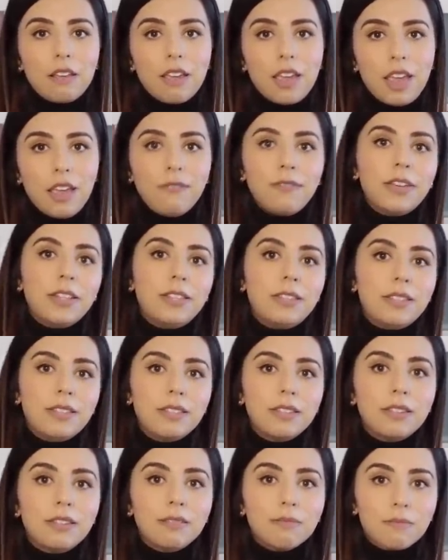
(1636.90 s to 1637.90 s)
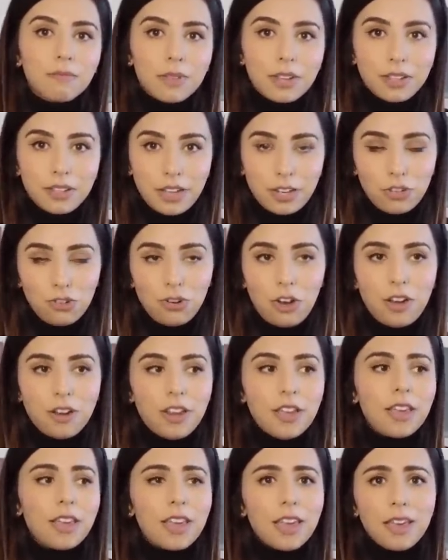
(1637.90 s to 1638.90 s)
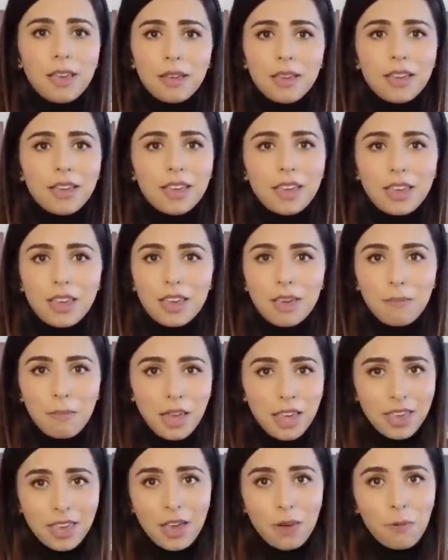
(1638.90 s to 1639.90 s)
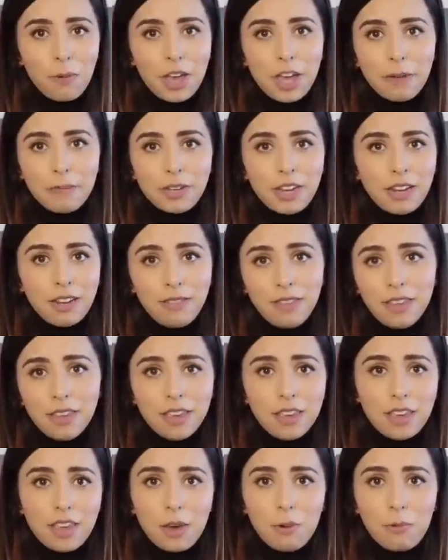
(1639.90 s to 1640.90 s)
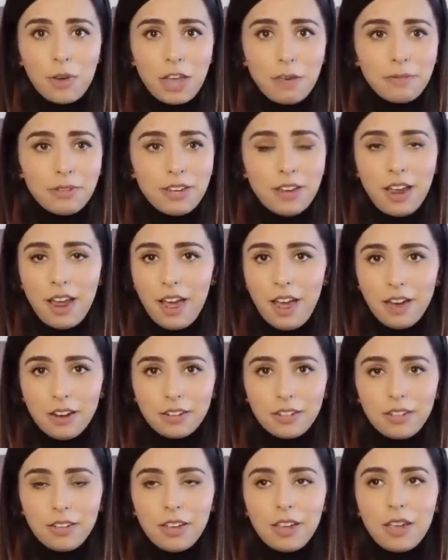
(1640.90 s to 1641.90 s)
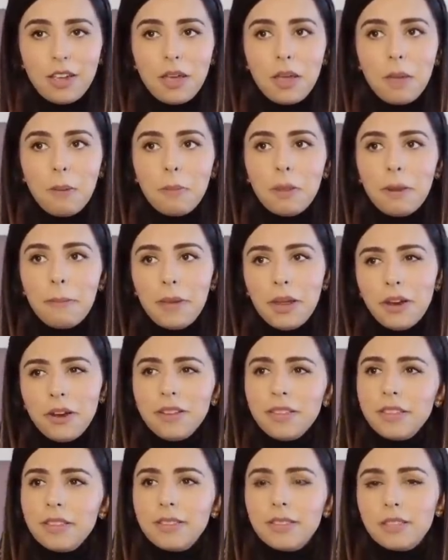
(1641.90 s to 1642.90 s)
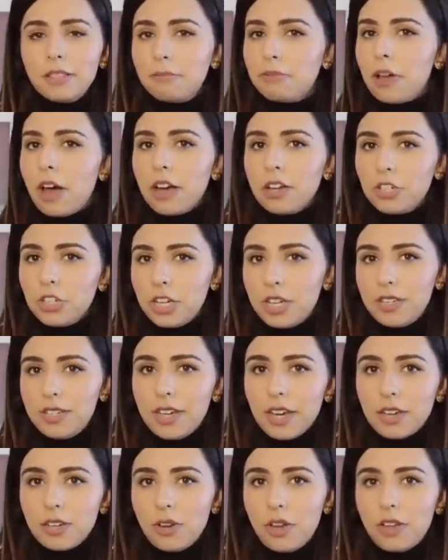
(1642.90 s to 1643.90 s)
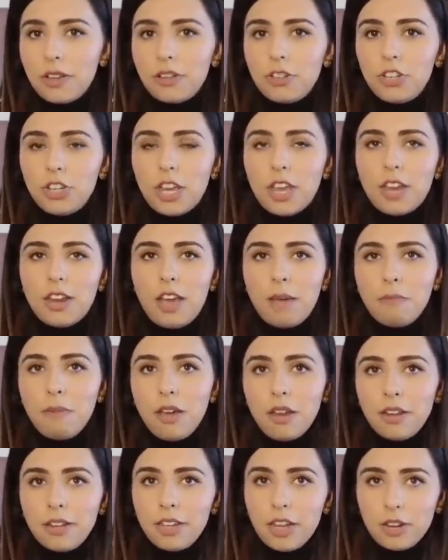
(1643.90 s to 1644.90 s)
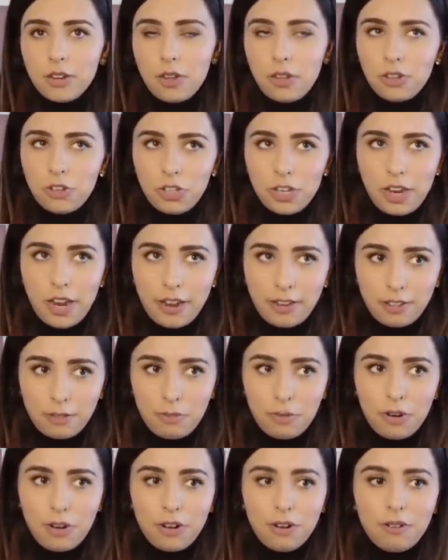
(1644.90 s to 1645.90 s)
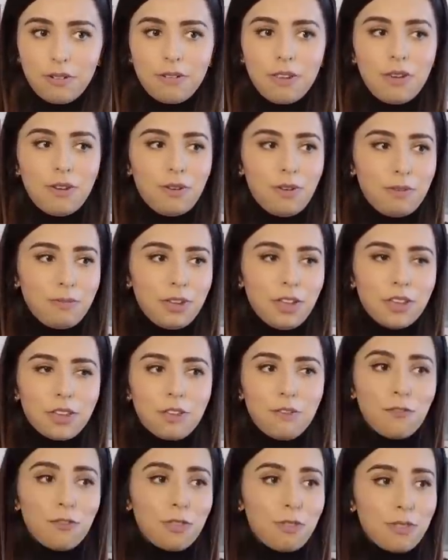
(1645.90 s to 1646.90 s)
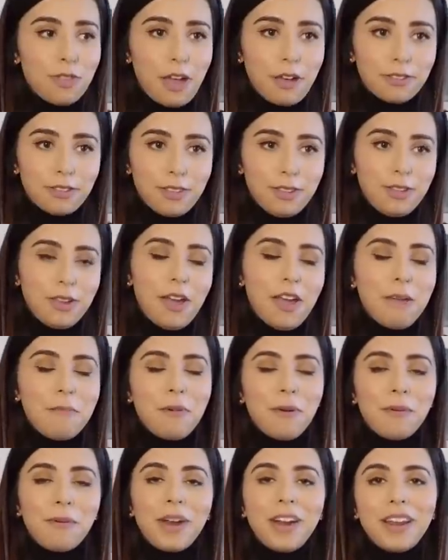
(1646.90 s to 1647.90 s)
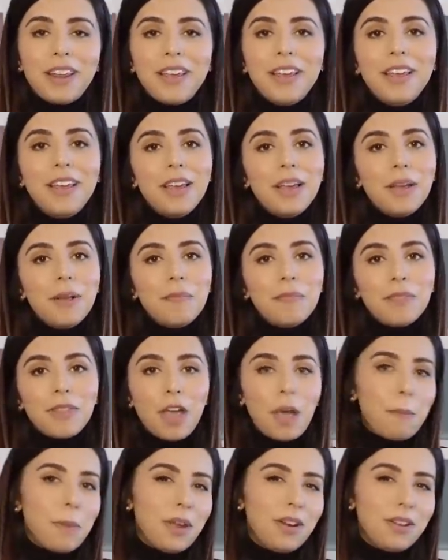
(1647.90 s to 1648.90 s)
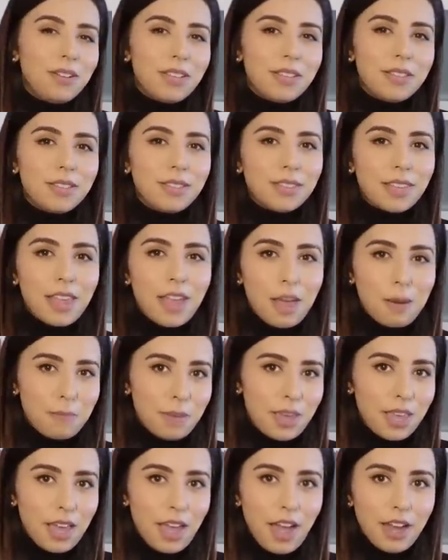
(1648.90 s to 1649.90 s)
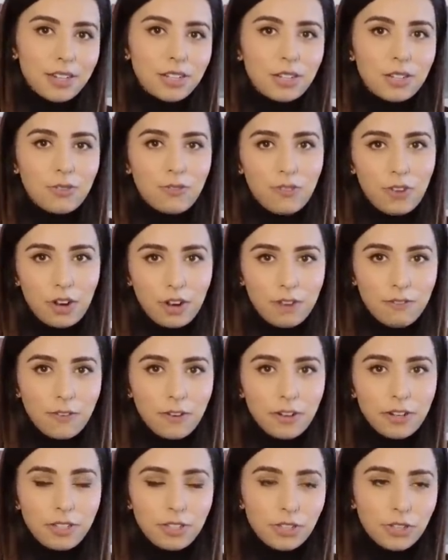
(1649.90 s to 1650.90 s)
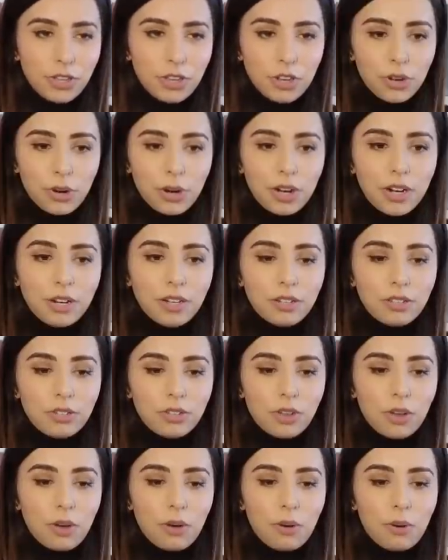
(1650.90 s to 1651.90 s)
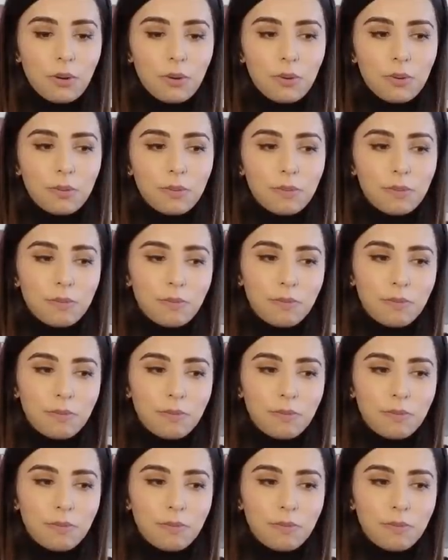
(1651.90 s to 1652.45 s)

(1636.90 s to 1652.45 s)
if it's electronic, it might get wiped. Anything can get wiped and hacked. But apparently this is blockchain technology, and I'm not a technology expert, you know, I'm telling you for the thousandth time already. Apparently this can't be hacked, it's very, very secure, so